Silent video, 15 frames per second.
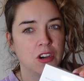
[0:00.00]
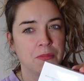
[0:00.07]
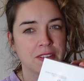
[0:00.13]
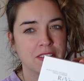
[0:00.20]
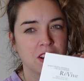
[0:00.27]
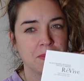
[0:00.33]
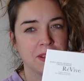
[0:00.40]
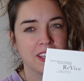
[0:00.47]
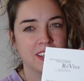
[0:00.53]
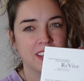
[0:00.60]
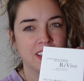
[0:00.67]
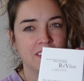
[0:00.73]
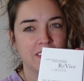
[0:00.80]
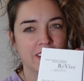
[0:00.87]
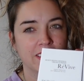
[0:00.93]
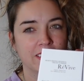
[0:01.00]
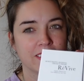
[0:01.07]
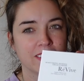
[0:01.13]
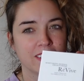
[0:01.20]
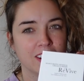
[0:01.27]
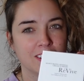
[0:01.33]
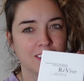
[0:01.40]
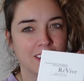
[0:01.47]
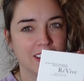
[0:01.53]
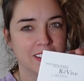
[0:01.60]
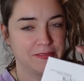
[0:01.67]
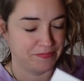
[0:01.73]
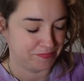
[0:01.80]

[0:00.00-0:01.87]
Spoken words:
Oh, my tummy, can you hear it? Hungry.